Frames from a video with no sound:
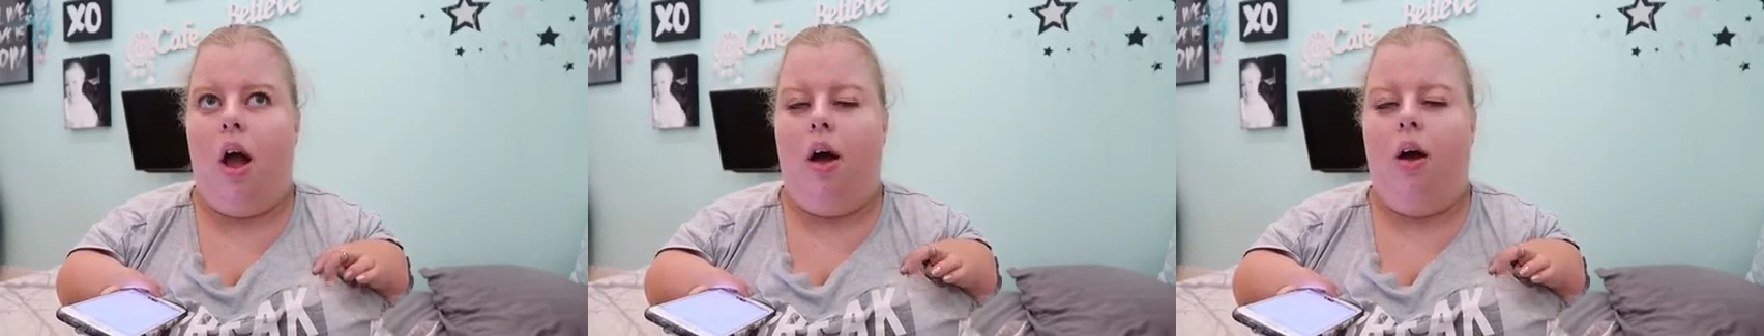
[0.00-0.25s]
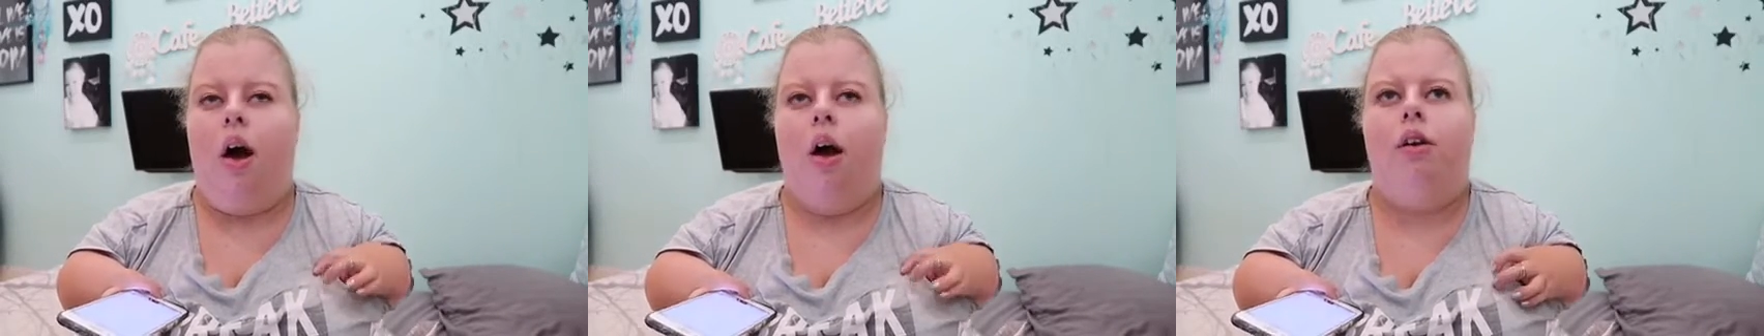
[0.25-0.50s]

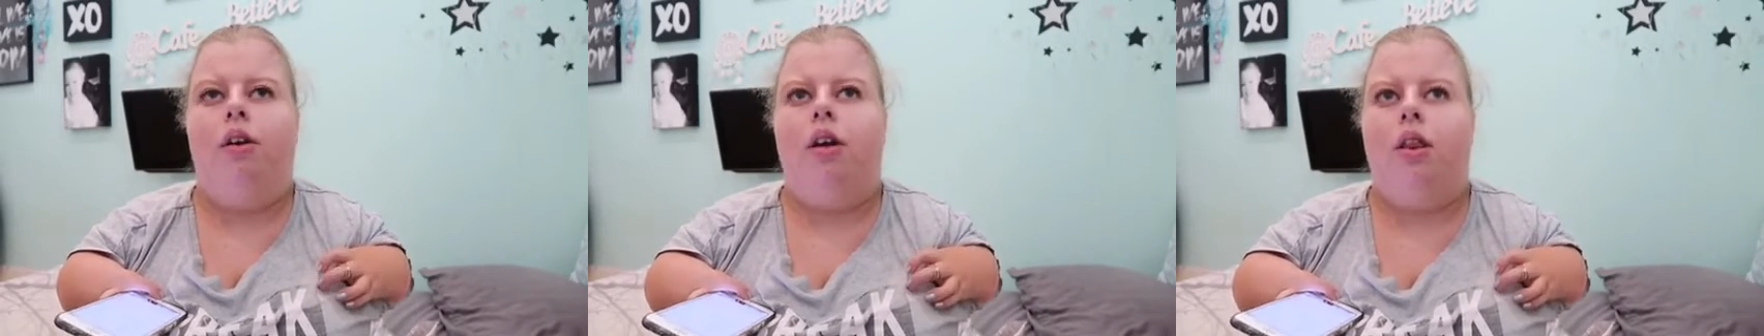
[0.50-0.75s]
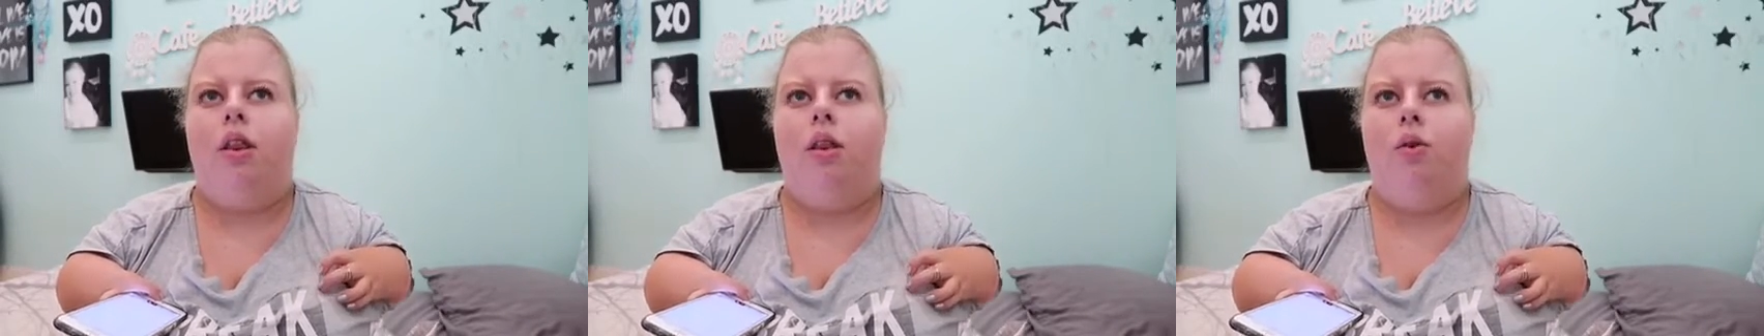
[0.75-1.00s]
i
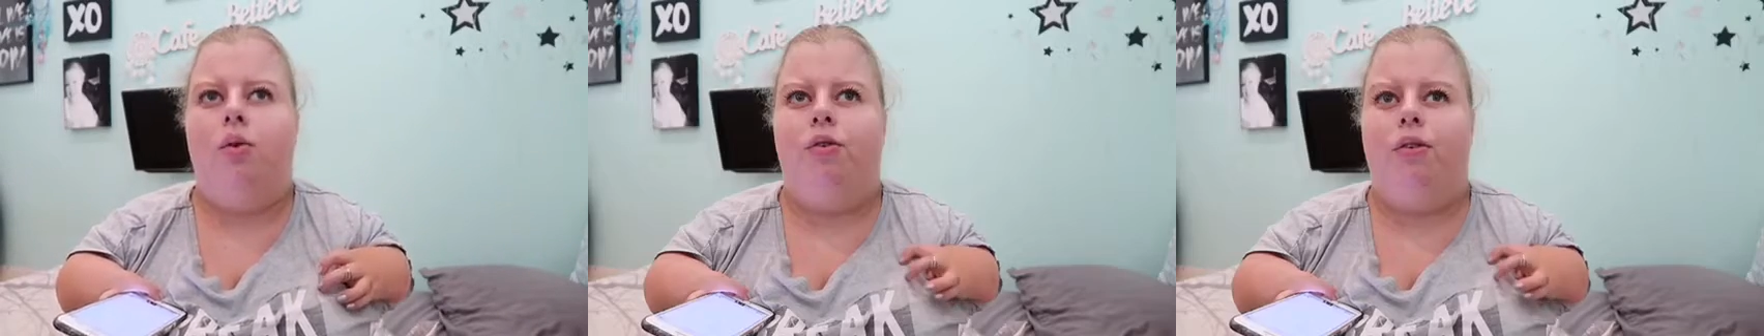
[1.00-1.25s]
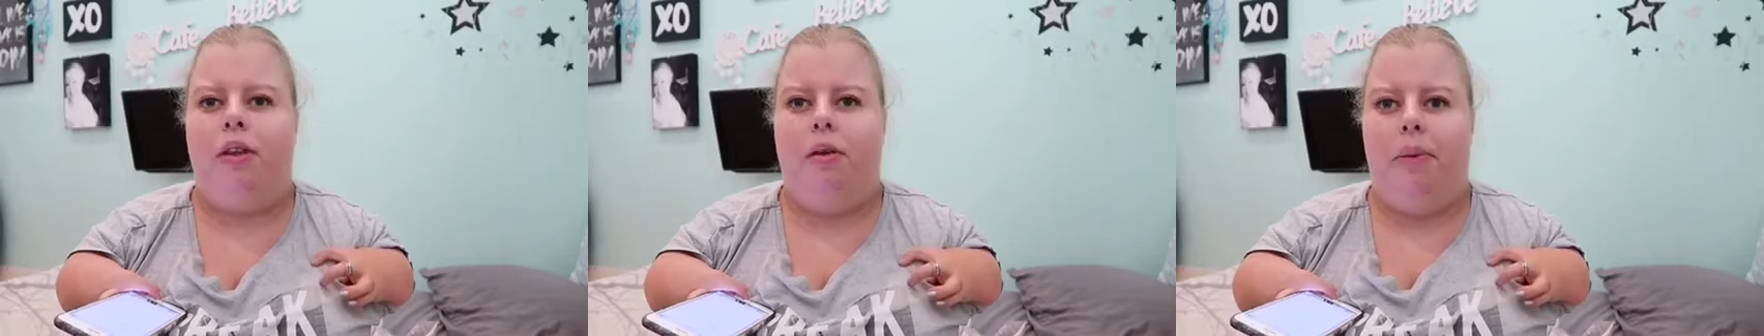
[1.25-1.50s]
don't know
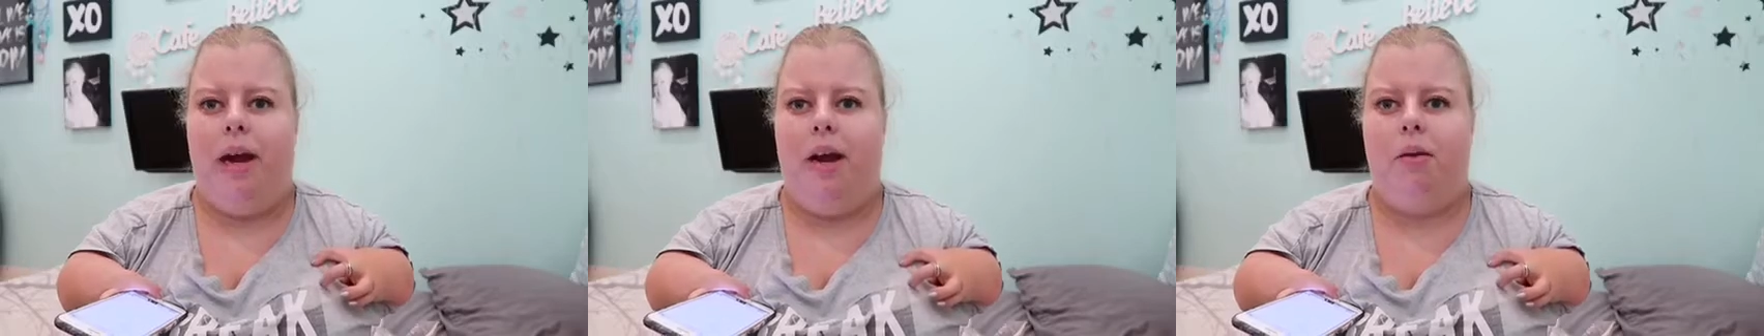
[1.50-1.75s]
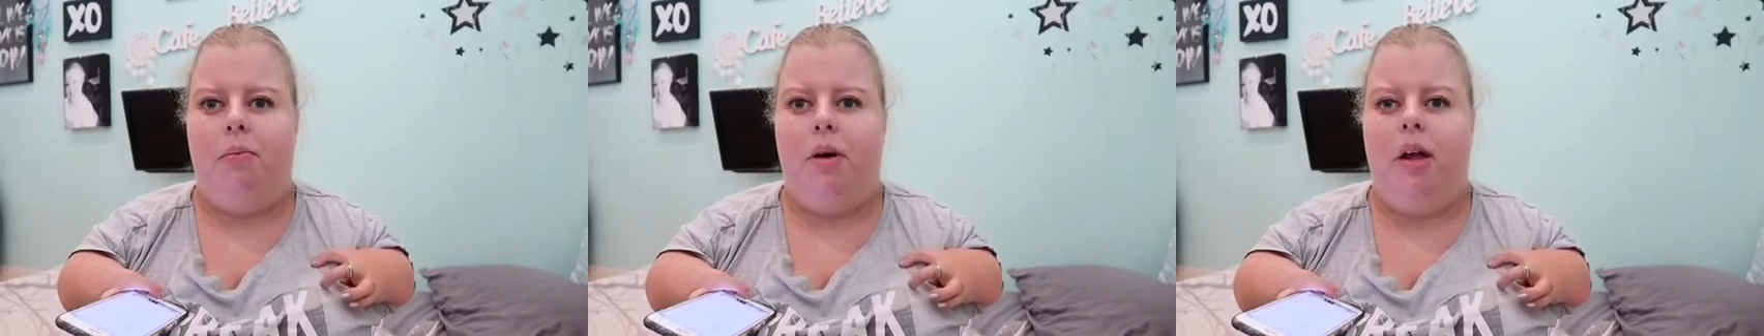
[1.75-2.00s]
if it's a
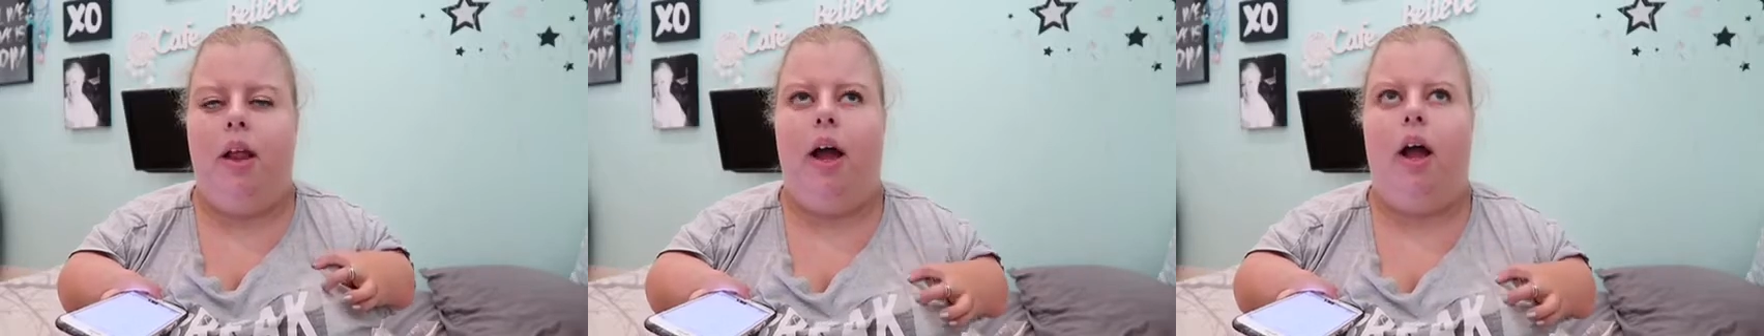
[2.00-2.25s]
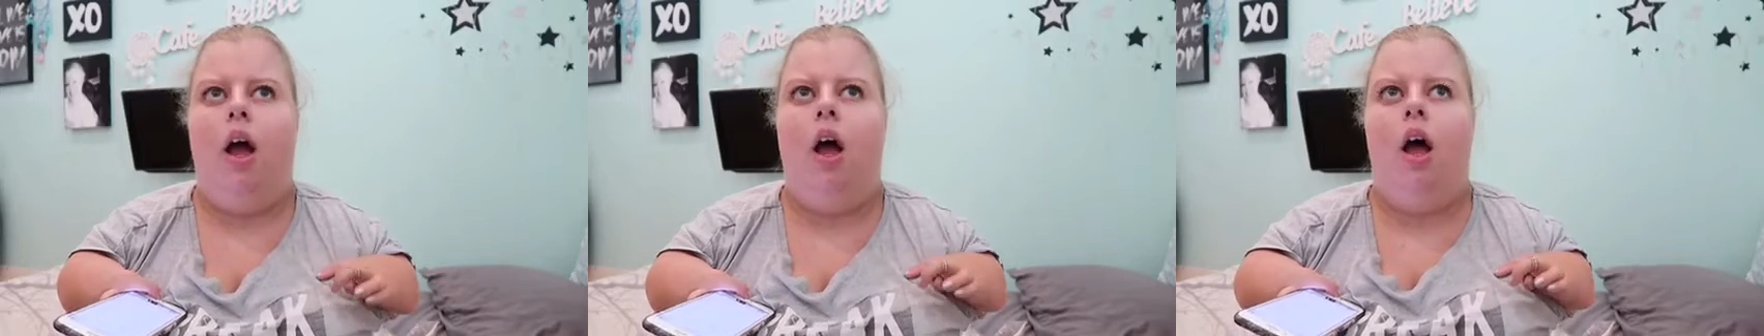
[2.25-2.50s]
band but like